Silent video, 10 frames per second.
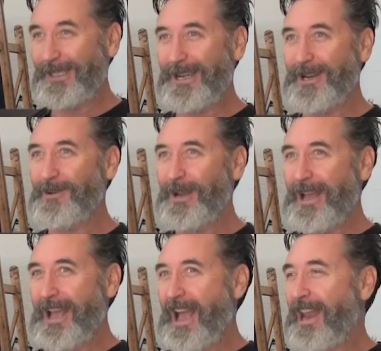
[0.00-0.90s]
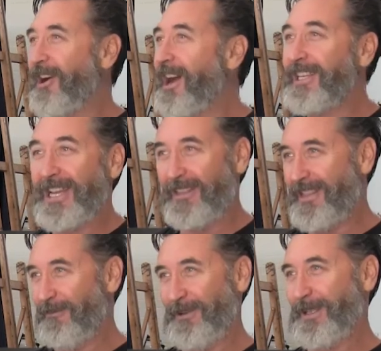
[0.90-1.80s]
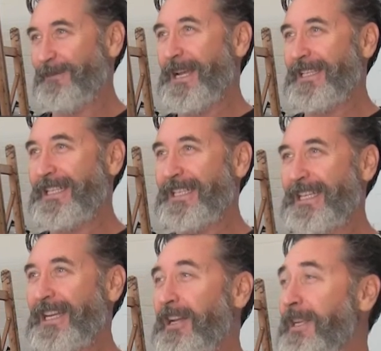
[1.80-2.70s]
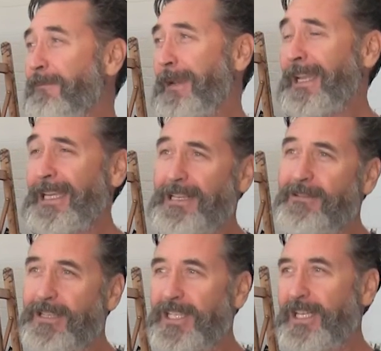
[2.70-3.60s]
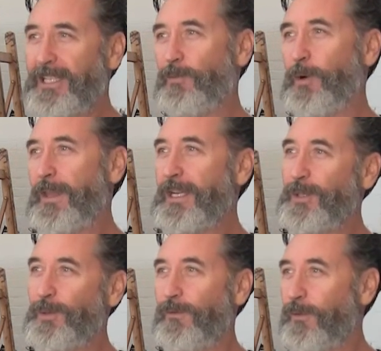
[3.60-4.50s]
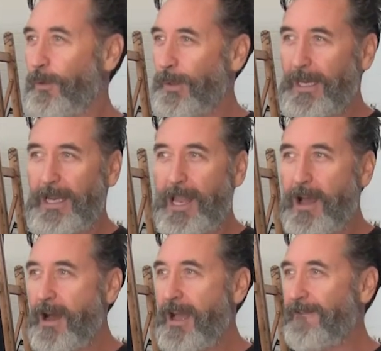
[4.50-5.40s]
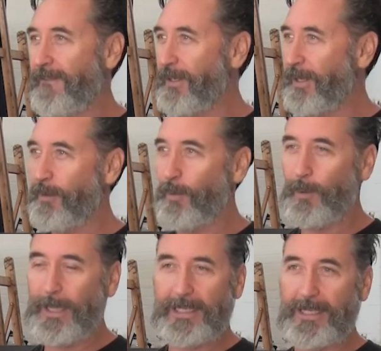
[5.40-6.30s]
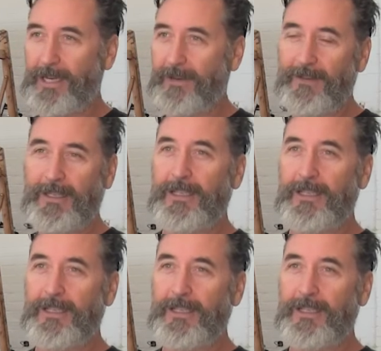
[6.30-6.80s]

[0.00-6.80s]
So, and I had done that when I was about 16. I'd completely rejected what they stood for in their life and, you know, all that kind of